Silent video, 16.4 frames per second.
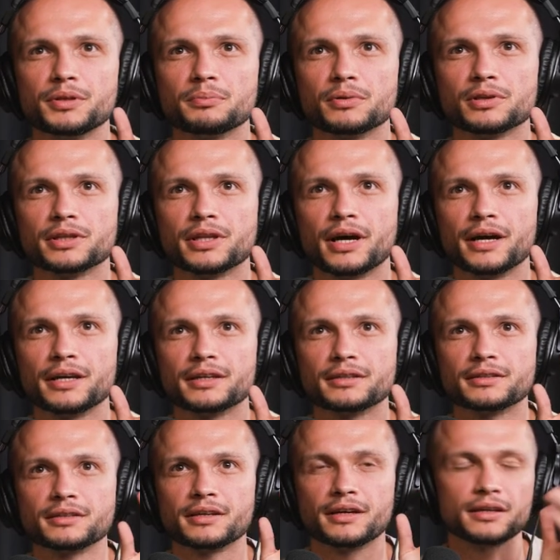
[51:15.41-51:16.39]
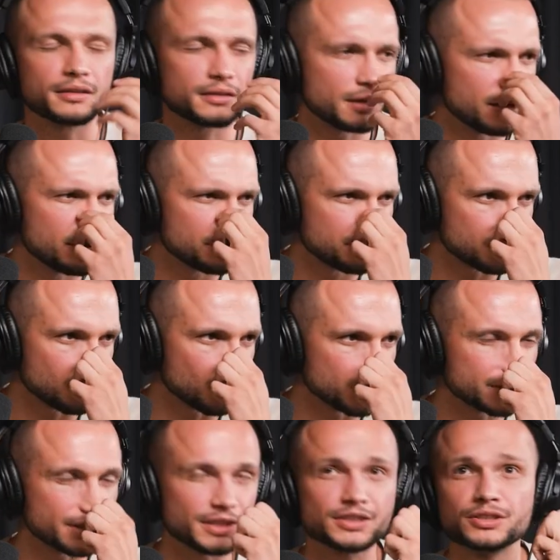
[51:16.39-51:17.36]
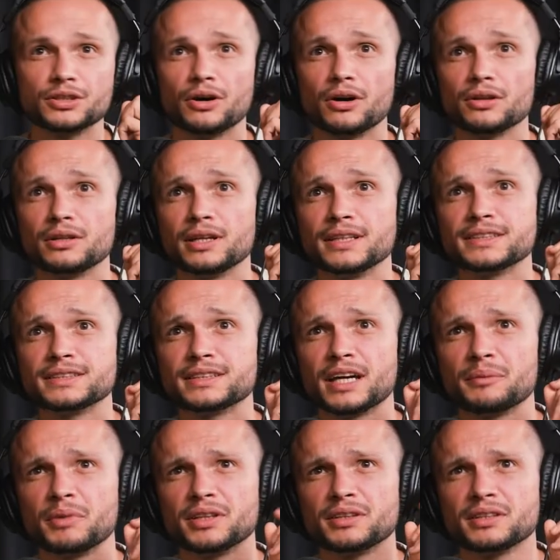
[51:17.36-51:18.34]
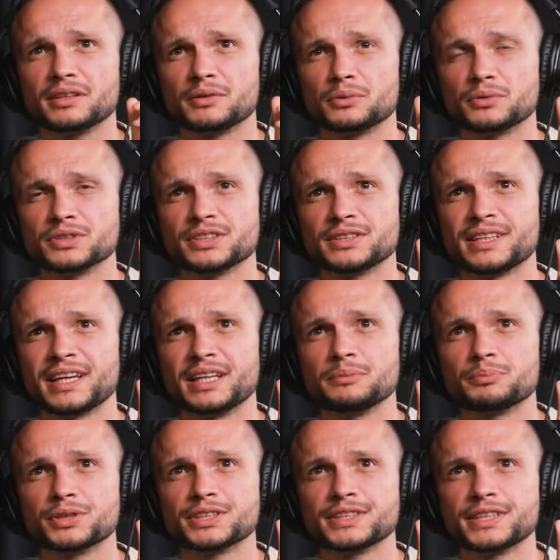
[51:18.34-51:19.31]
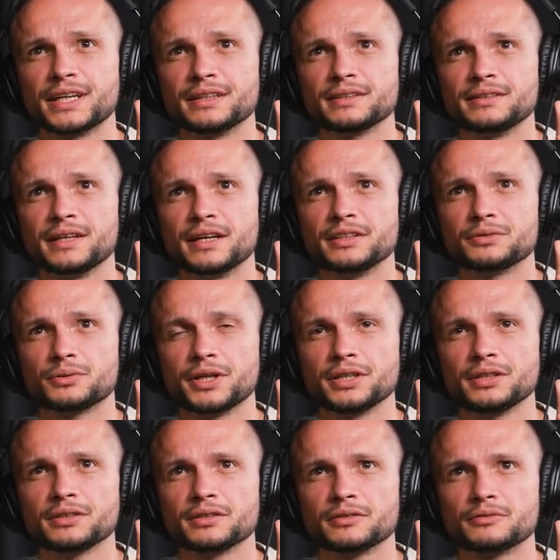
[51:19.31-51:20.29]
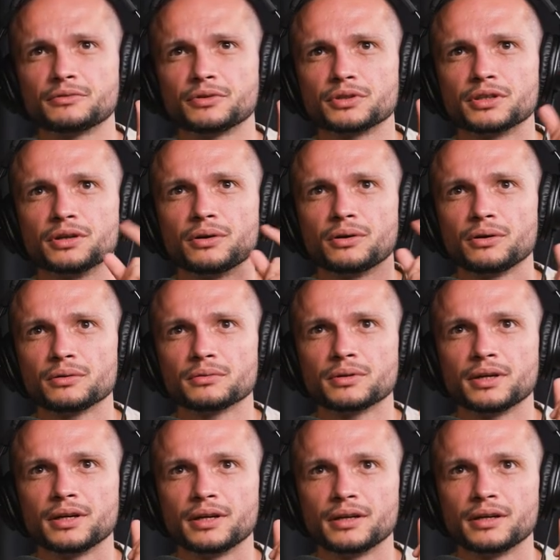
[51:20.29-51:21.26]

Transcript: people dying and from what i saw last time i think there was 10% death rate for the whole